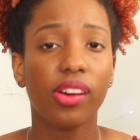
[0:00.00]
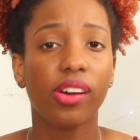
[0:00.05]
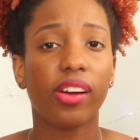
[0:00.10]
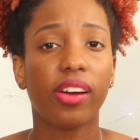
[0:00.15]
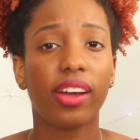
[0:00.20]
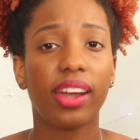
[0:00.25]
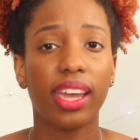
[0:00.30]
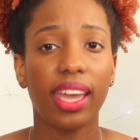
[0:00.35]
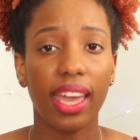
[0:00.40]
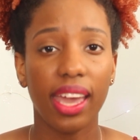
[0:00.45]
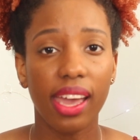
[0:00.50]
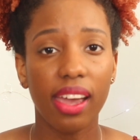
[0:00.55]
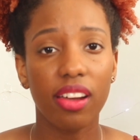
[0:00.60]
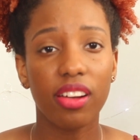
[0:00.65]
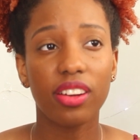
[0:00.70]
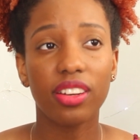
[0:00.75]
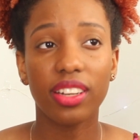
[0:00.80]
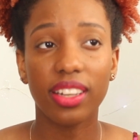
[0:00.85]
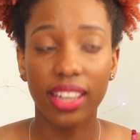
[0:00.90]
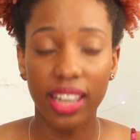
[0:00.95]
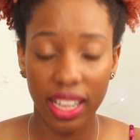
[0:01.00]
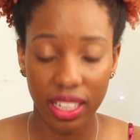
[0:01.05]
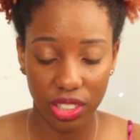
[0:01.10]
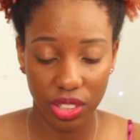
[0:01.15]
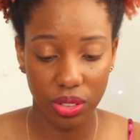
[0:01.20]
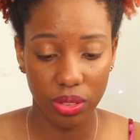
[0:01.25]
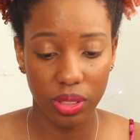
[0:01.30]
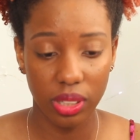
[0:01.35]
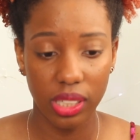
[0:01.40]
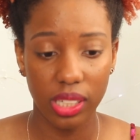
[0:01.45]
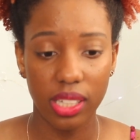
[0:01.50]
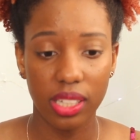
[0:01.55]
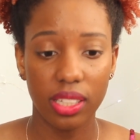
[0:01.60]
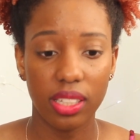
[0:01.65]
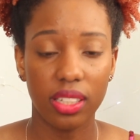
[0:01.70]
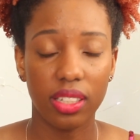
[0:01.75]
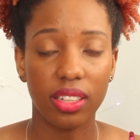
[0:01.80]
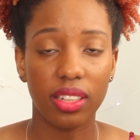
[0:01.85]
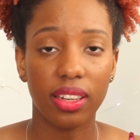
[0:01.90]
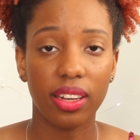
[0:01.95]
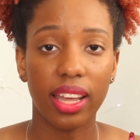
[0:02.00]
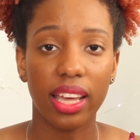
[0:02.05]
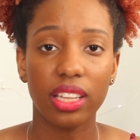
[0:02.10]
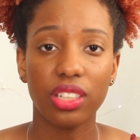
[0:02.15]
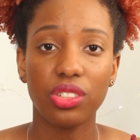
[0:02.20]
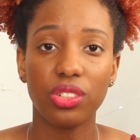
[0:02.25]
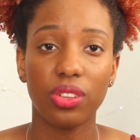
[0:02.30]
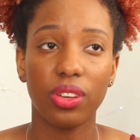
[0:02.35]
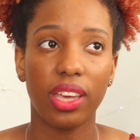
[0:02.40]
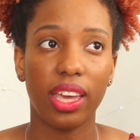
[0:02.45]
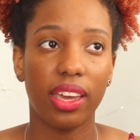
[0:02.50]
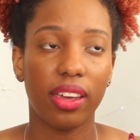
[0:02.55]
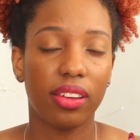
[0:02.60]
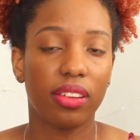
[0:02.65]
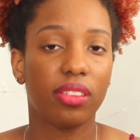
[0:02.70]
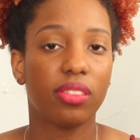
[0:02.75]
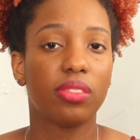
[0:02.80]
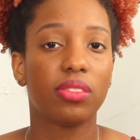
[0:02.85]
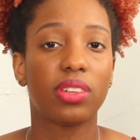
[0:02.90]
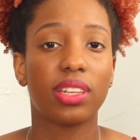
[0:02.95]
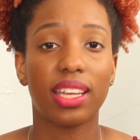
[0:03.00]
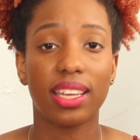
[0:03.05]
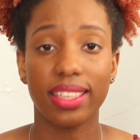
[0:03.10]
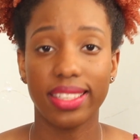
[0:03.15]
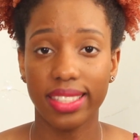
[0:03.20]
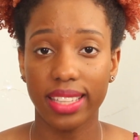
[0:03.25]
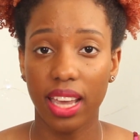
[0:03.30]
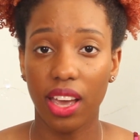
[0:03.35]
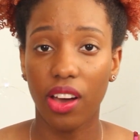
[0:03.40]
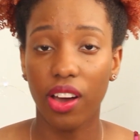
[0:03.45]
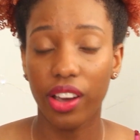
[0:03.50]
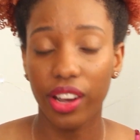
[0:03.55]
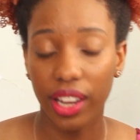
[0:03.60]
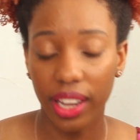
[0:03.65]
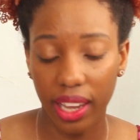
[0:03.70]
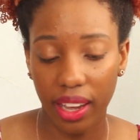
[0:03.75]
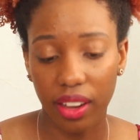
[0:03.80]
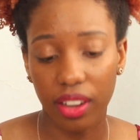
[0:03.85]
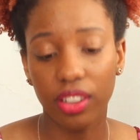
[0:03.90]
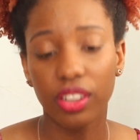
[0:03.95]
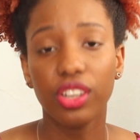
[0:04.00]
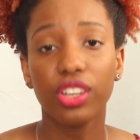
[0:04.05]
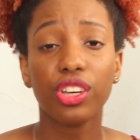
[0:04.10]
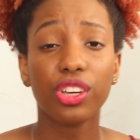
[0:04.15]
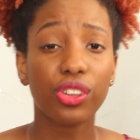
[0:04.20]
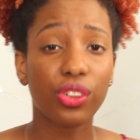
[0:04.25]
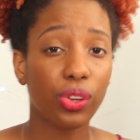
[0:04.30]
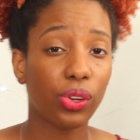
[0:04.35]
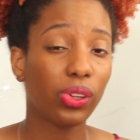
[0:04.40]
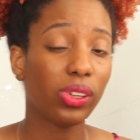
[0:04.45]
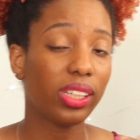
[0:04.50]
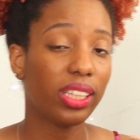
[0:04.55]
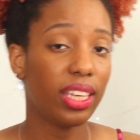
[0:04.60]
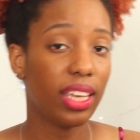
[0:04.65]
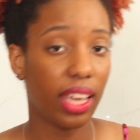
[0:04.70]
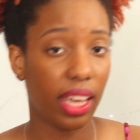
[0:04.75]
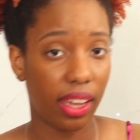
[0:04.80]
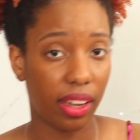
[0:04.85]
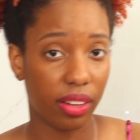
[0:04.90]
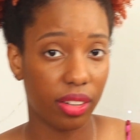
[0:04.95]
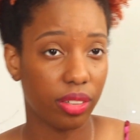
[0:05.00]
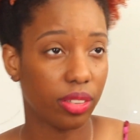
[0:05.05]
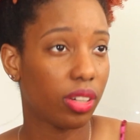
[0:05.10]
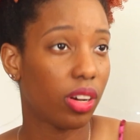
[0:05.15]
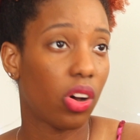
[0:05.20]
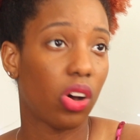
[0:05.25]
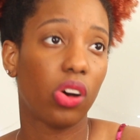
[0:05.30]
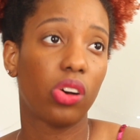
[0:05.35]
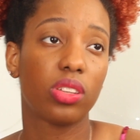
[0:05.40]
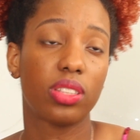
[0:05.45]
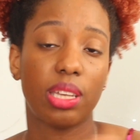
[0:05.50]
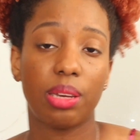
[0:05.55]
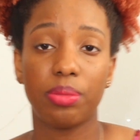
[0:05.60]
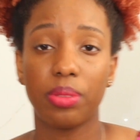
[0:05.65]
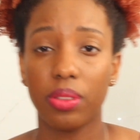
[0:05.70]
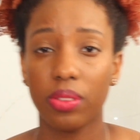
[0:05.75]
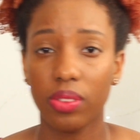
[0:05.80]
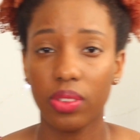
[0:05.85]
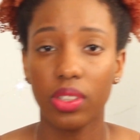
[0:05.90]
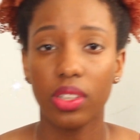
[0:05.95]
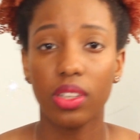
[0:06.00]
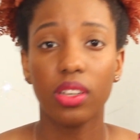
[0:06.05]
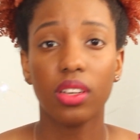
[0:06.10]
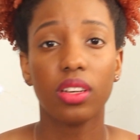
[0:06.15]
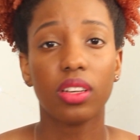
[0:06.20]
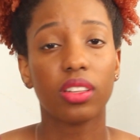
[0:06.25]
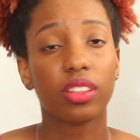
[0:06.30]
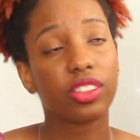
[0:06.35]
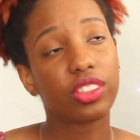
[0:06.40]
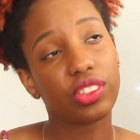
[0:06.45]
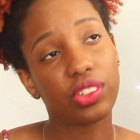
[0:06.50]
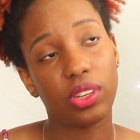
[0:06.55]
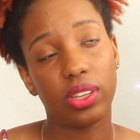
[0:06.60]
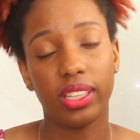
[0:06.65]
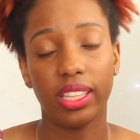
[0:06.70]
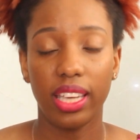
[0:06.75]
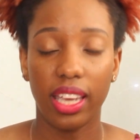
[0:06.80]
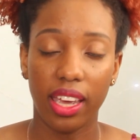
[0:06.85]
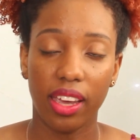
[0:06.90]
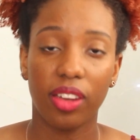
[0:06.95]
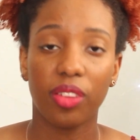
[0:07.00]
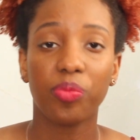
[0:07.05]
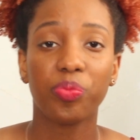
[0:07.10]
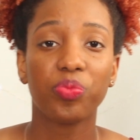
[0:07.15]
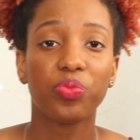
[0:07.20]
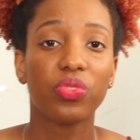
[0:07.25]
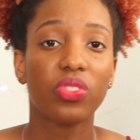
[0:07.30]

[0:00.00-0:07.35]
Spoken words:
Our hair natural hair, when I say our hair, curly hair, all types of curly hair,